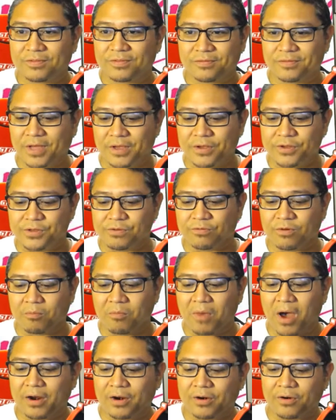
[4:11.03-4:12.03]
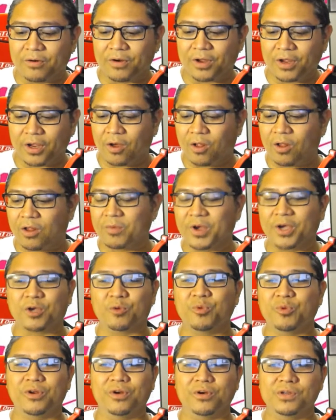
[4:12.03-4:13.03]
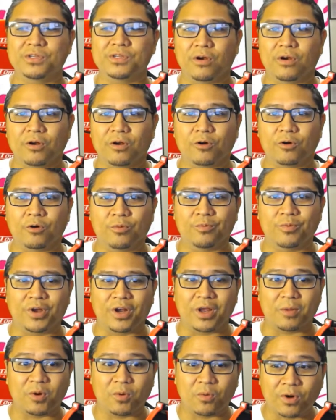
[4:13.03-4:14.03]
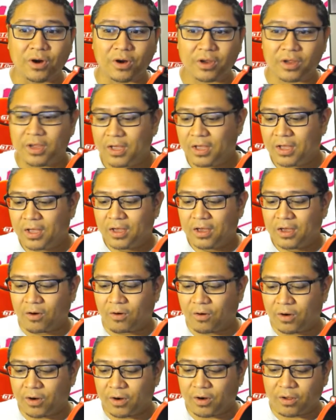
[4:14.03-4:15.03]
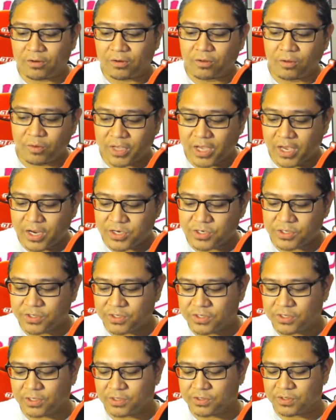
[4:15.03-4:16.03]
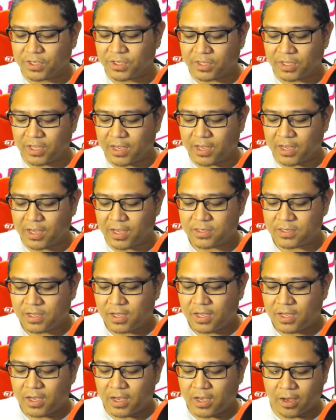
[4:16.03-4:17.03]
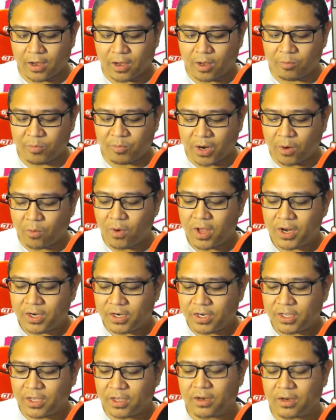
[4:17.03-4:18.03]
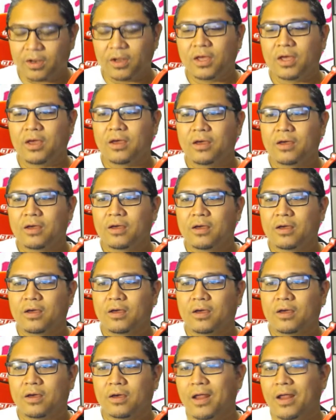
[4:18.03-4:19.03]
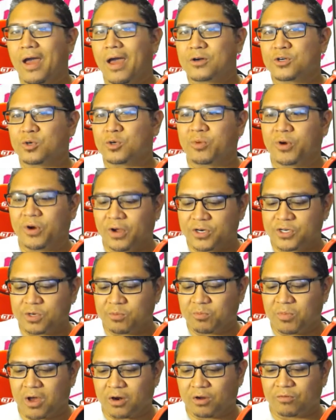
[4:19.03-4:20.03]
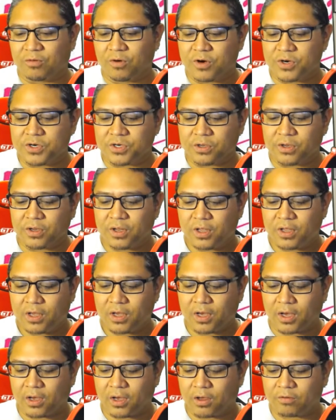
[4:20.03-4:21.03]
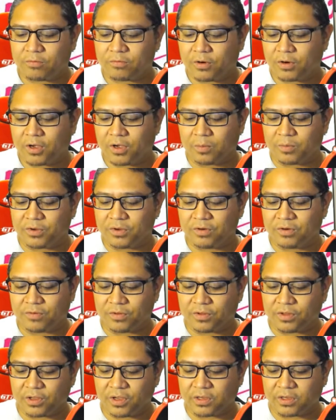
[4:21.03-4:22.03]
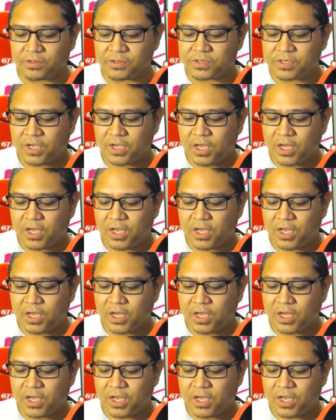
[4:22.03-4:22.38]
I use it for monitoring all of my computers here at home when I'm at work or other locations, things like that. But I wanted to get an actual production model version for a couple of different things.